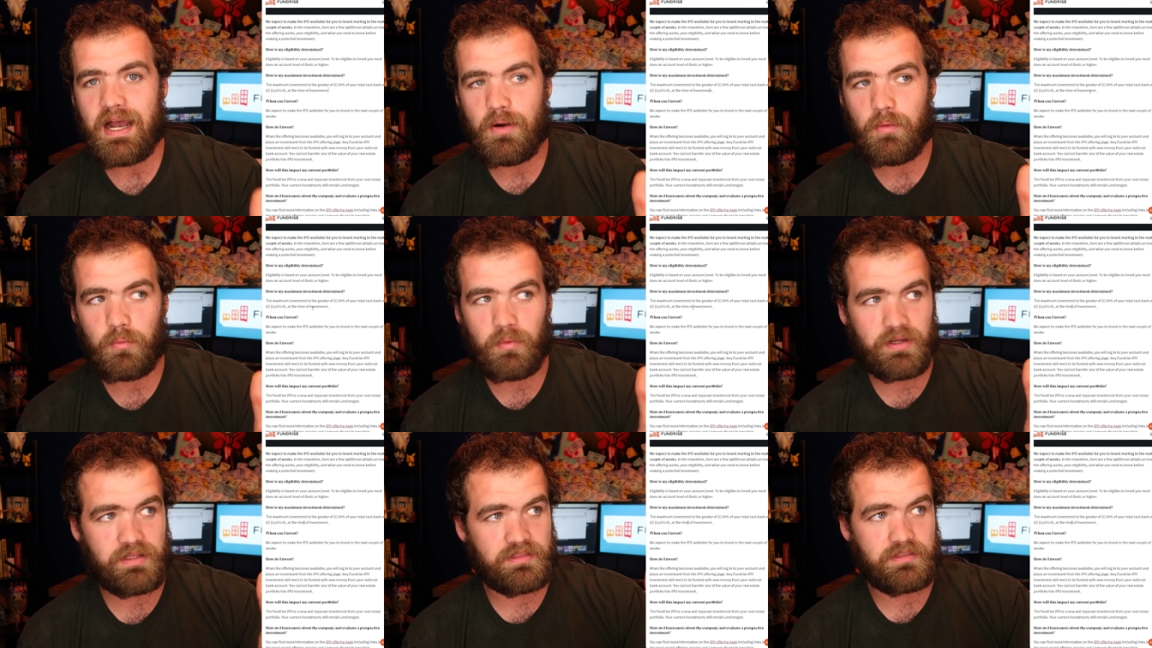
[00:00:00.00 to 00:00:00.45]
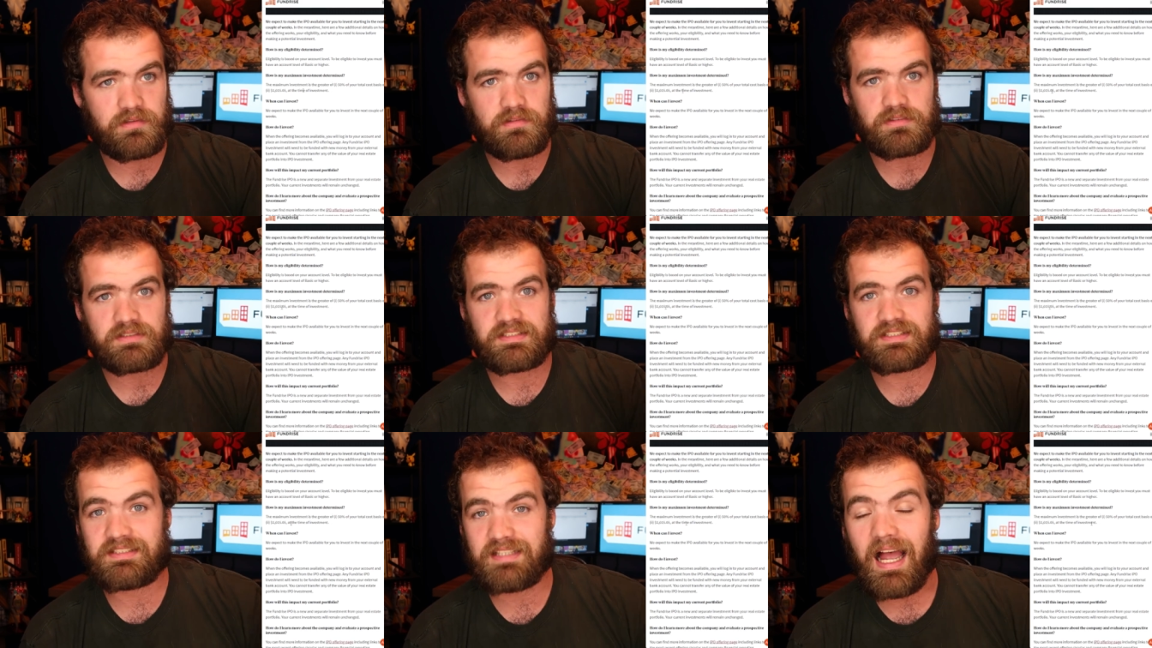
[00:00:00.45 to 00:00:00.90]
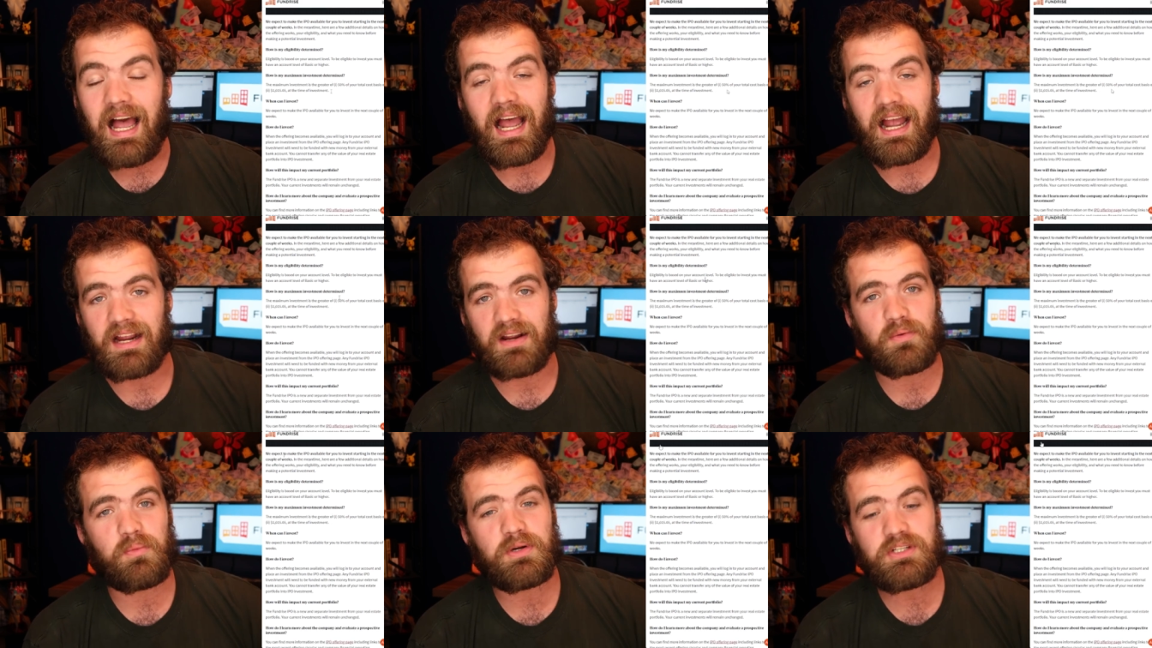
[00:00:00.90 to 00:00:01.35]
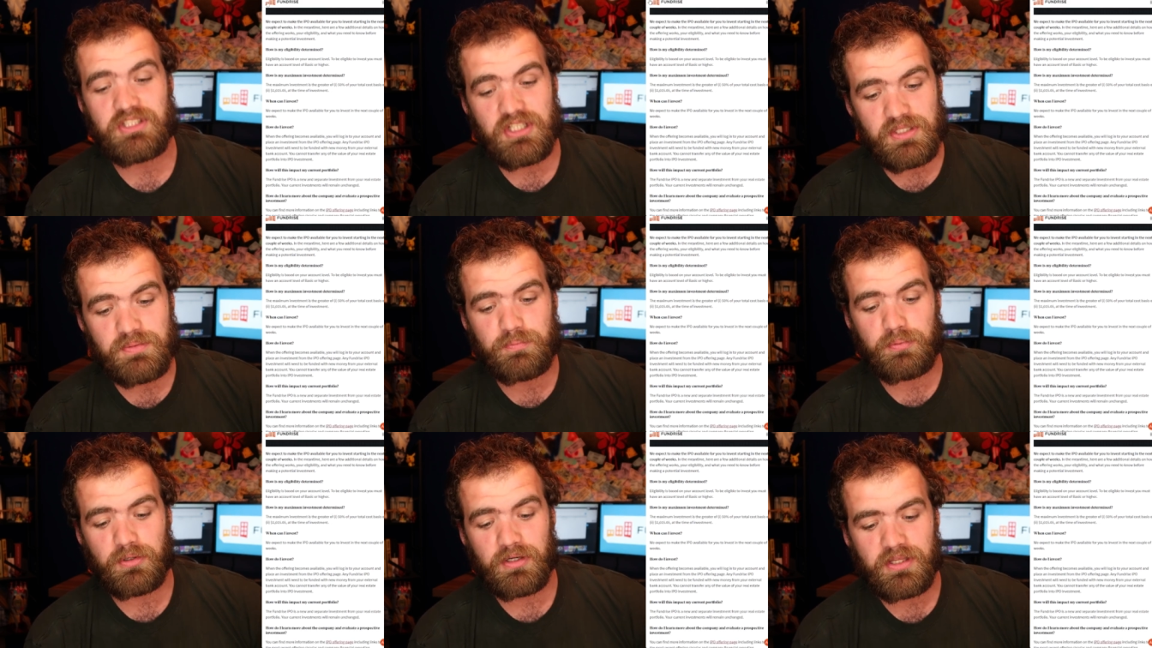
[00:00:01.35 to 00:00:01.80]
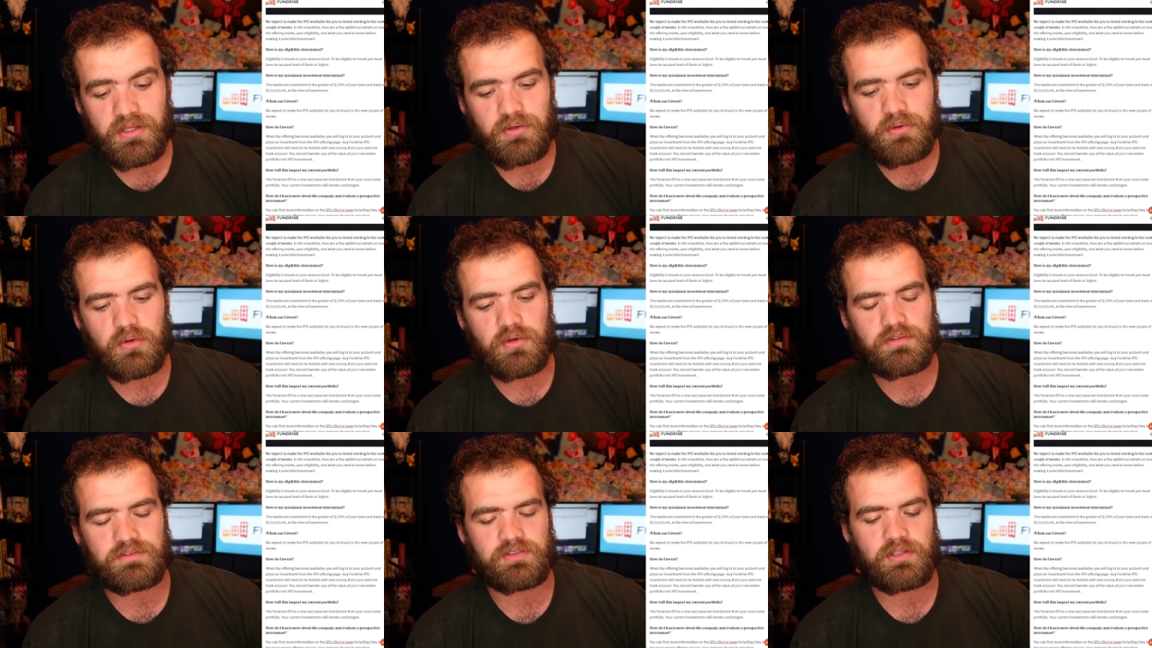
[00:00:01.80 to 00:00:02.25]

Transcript: with stock, which is pretty cool.